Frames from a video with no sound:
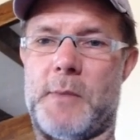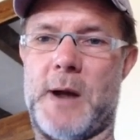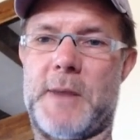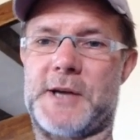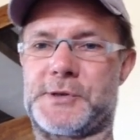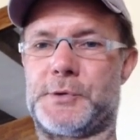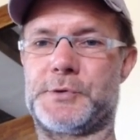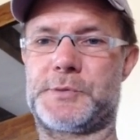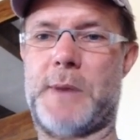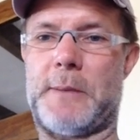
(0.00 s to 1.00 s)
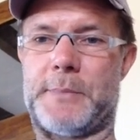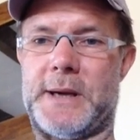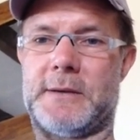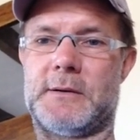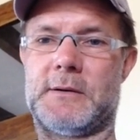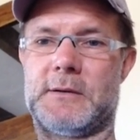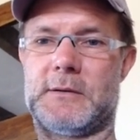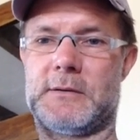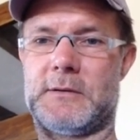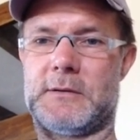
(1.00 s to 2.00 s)
my muscles pumping
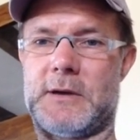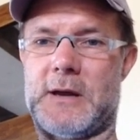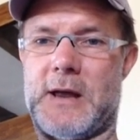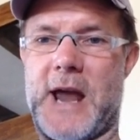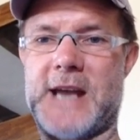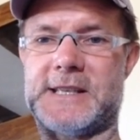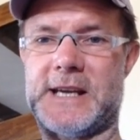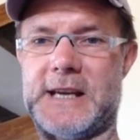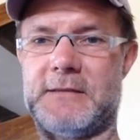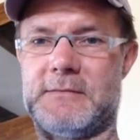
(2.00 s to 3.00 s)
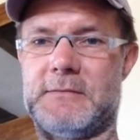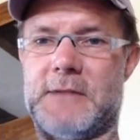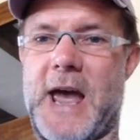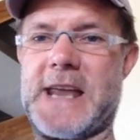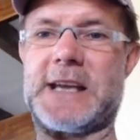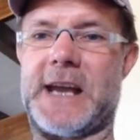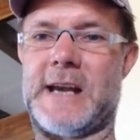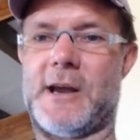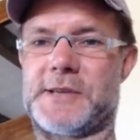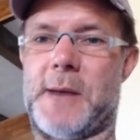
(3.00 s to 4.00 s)
88
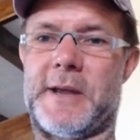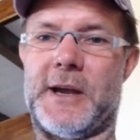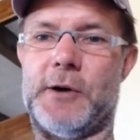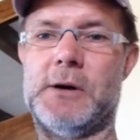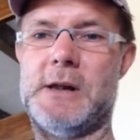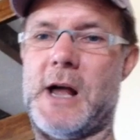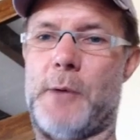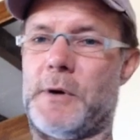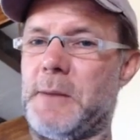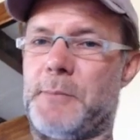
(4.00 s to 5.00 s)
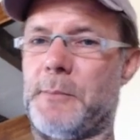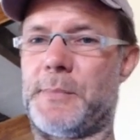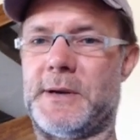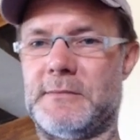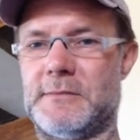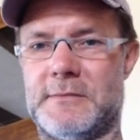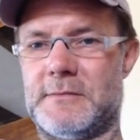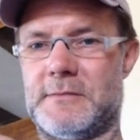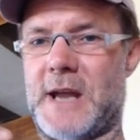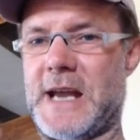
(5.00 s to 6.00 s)
kilos up the hill. I want it pumping
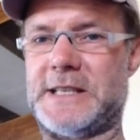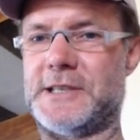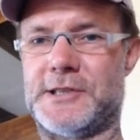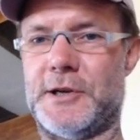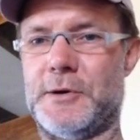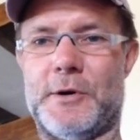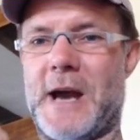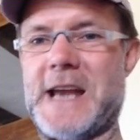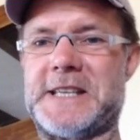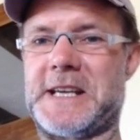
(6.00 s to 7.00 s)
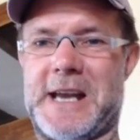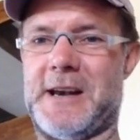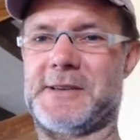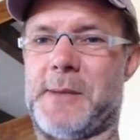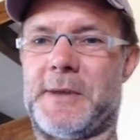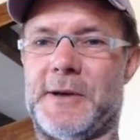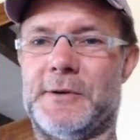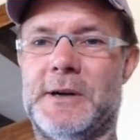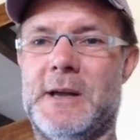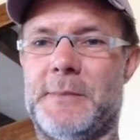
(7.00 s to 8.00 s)
82 or 80 kilos up the
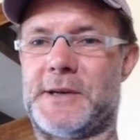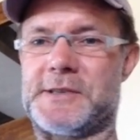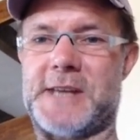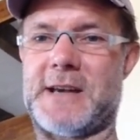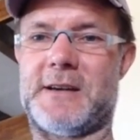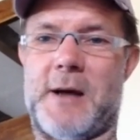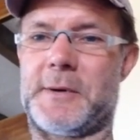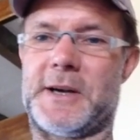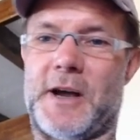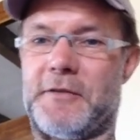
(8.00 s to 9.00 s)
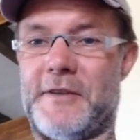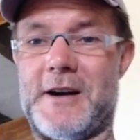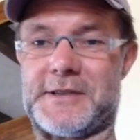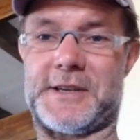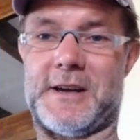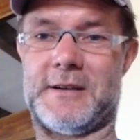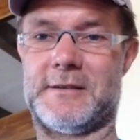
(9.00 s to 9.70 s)
hill, because then I'm going to go faster,